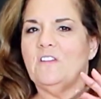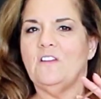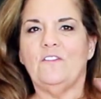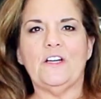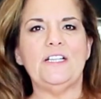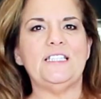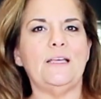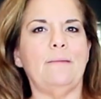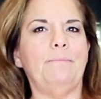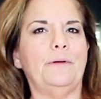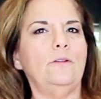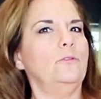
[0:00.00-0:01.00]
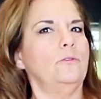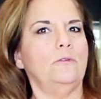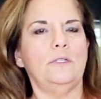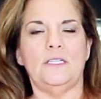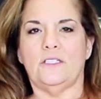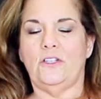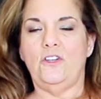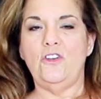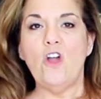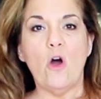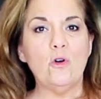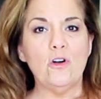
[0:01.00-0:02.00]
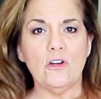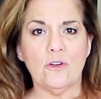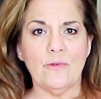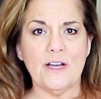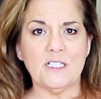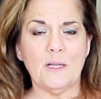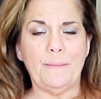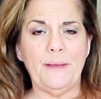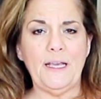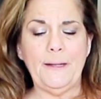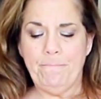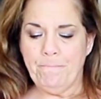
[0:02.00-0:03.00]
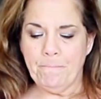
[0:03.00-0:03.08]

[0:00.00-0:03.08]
Very simple. It's a no-cook recipe.